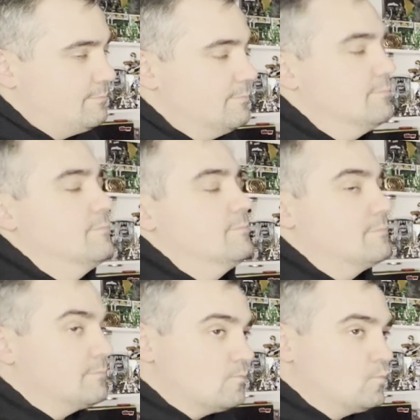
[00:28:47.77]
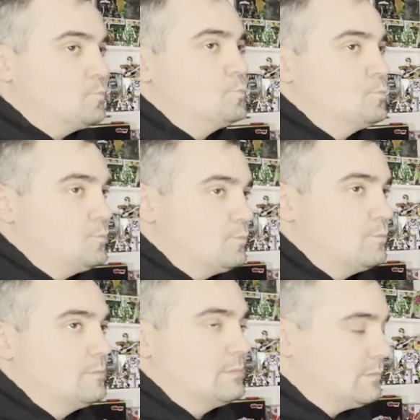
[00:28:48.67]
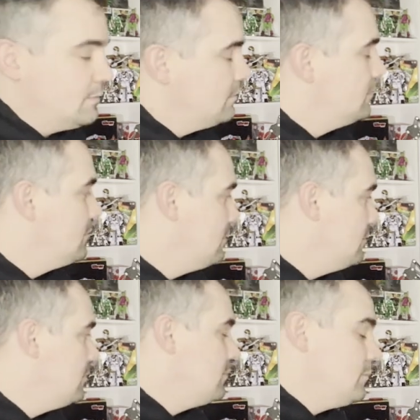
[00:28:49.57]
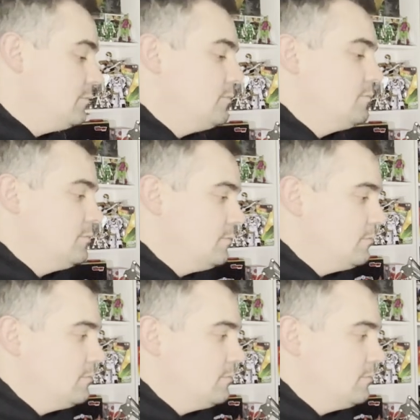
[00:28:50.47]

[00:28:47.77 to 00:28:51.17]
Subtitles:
Yeah. And that's the same one with that all art Tyranitar.